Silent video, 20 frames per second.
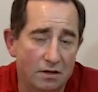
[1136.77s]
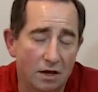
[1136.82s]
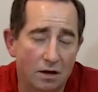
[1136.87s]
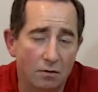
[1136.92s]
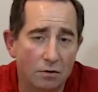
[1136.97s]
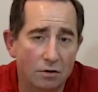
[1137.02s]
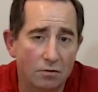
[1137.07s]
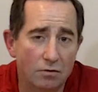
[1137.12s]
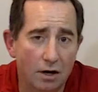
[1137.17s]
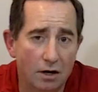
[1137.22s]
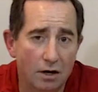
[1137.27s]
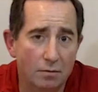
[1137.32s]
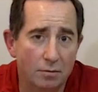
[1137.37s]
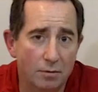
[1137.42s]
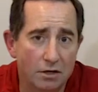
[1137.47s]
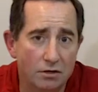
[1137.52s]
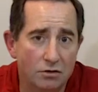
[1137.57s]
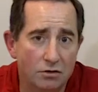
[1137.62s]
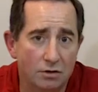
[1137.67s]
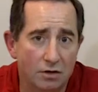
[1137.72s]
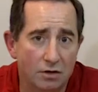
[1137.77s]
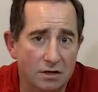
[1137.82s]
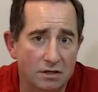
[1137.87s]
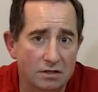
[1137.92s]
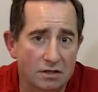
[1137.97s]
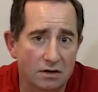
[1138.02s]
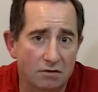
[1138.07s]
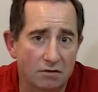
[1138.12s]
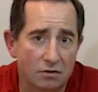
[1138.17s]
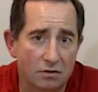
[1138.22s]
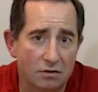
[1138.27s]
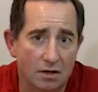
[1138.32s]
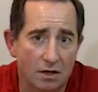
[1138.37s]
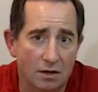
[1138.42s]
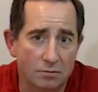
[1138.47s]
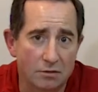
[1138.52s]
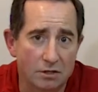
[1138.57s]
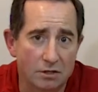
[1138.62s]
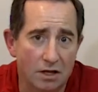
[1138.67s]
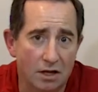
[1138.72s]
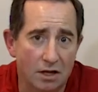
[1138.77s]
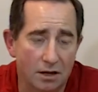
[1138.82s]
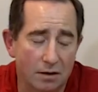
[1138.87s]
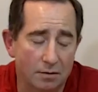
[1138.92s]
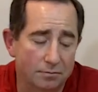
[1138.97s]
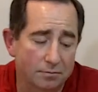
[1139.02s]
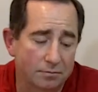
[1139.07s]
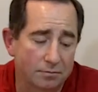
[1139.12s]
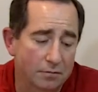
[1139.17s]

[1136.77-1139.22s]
And I would recommend doing it several times a day.